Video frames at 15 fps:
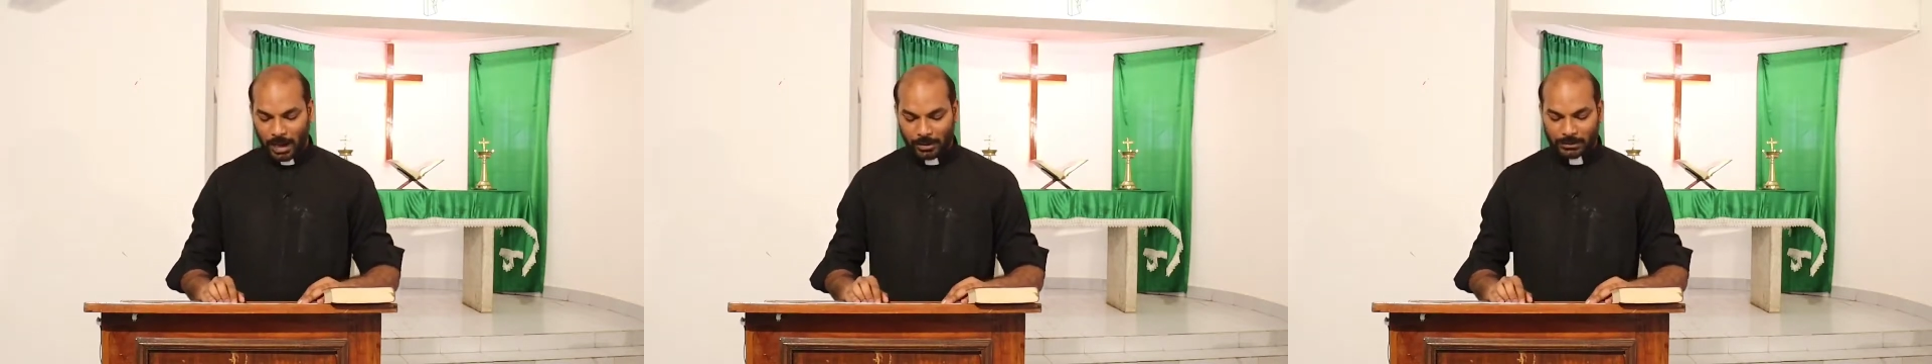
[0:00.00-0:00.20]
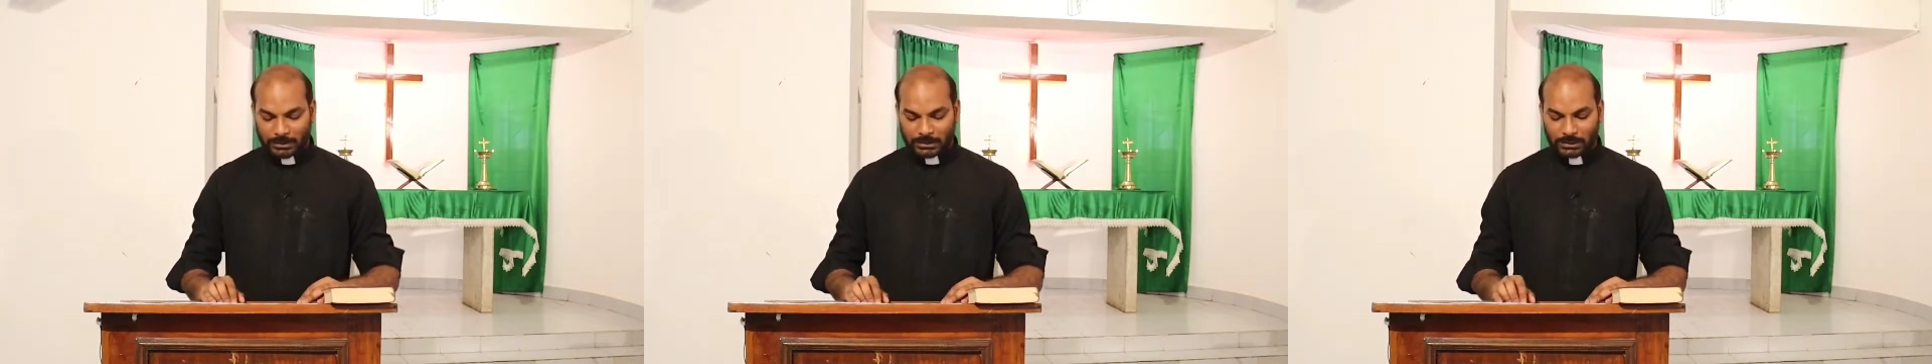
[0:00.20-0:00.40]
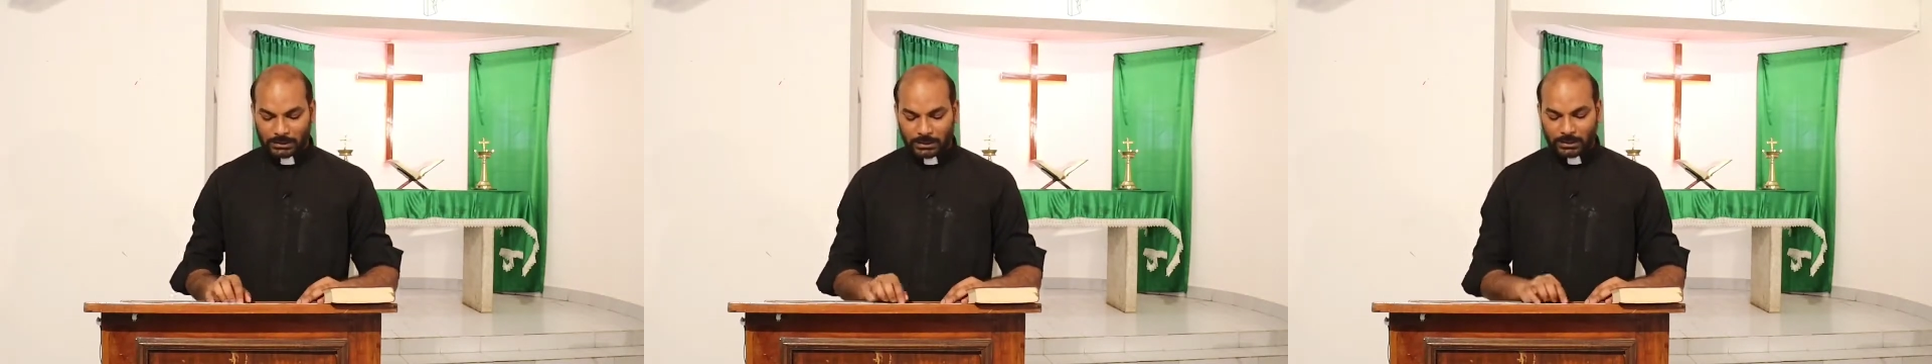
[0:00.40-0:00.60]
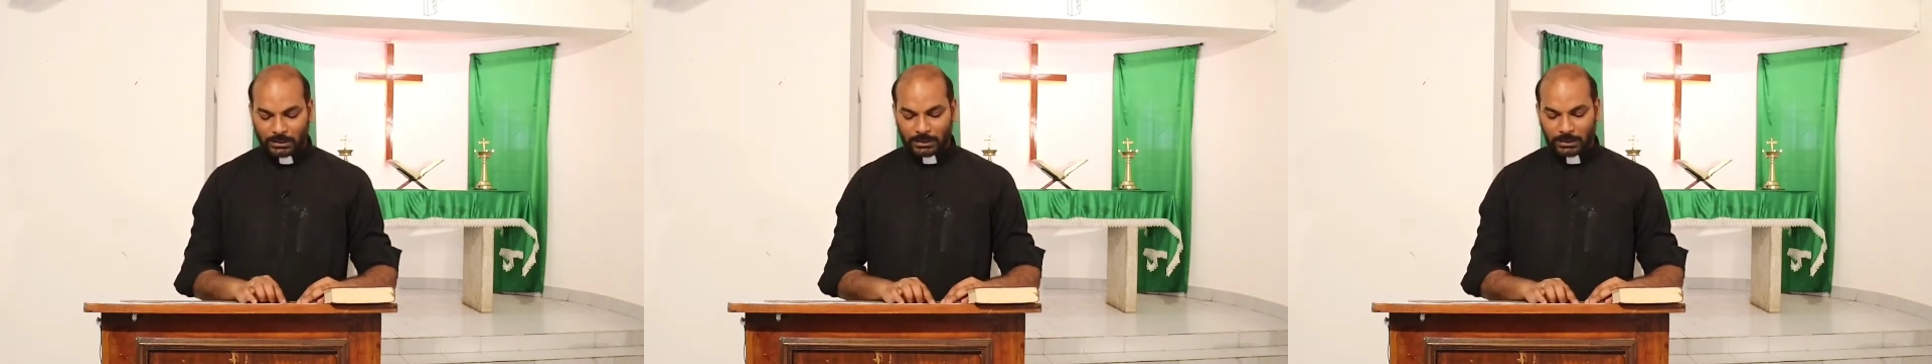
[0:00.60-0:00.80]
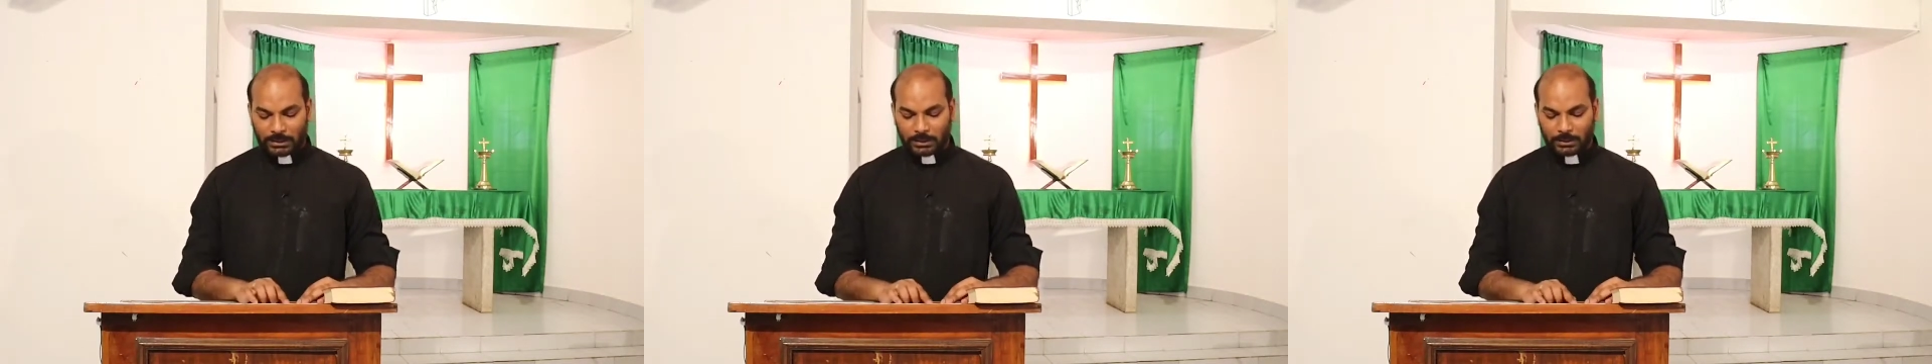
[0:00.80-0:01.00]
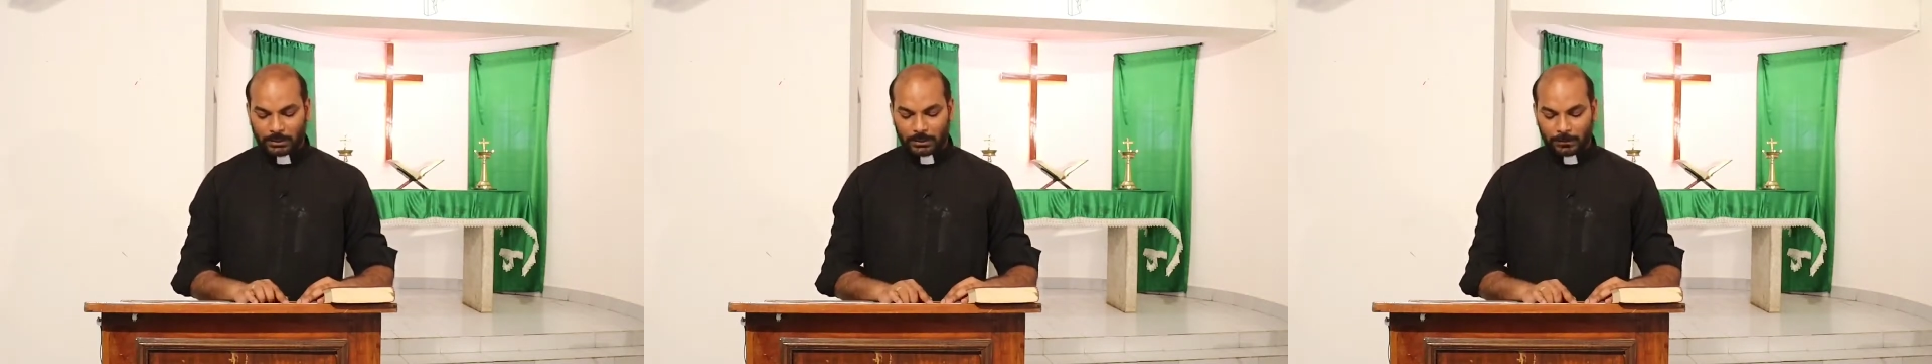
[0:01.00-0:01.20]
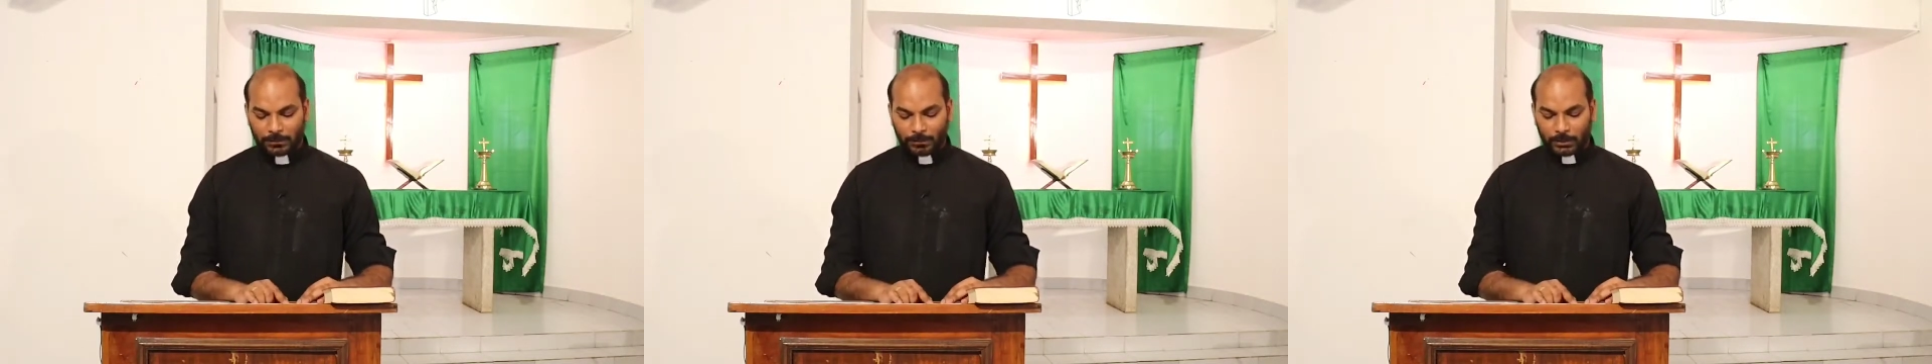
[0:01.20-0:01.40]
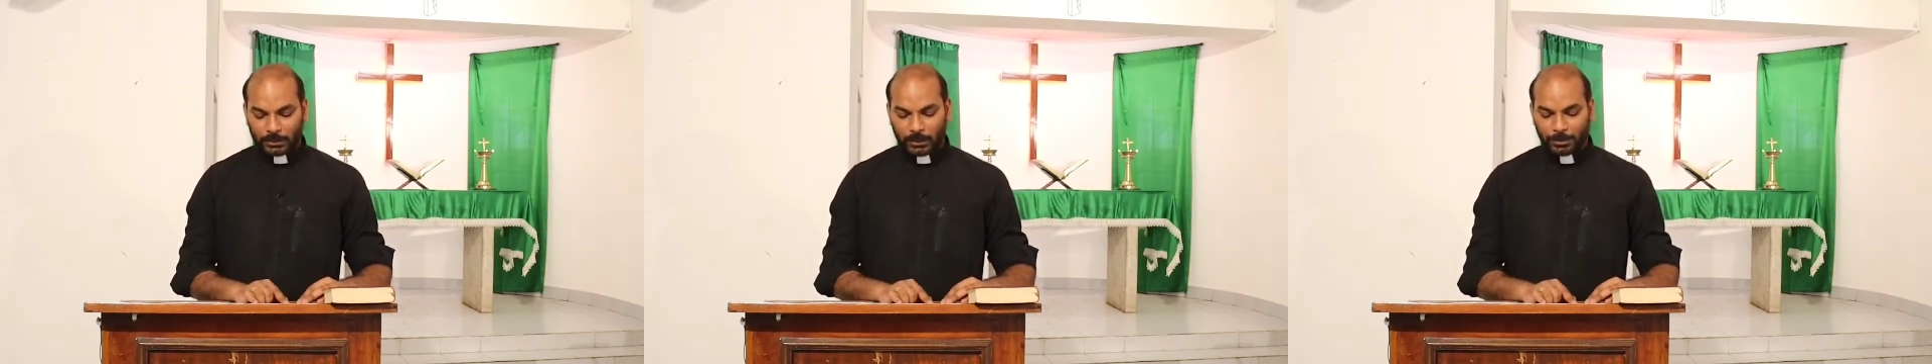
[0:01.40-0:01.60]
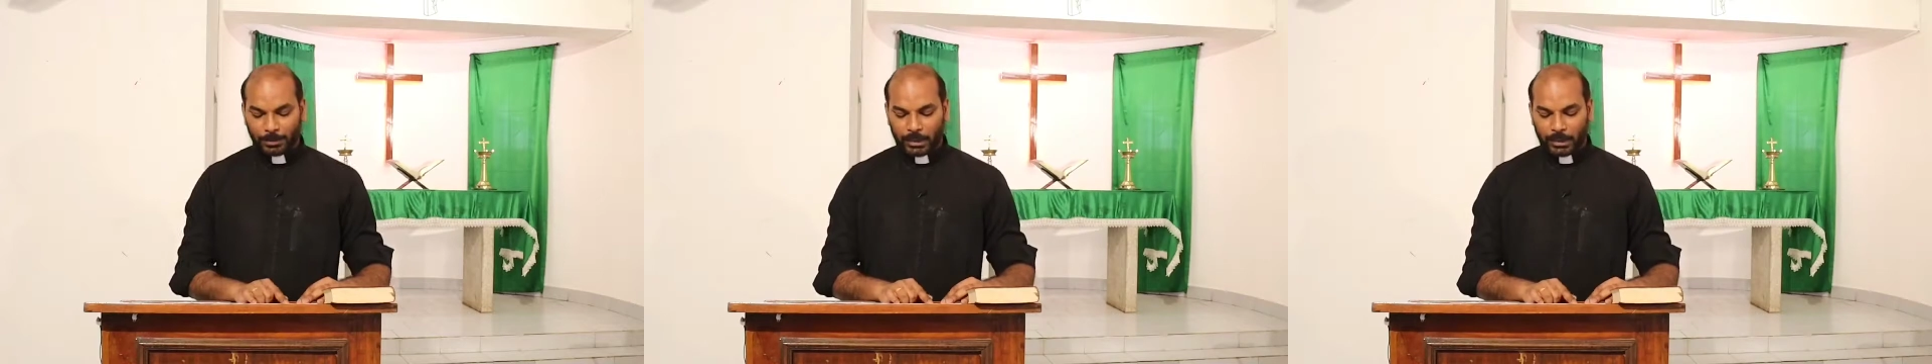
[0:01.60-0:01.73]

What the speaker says: I was heard that the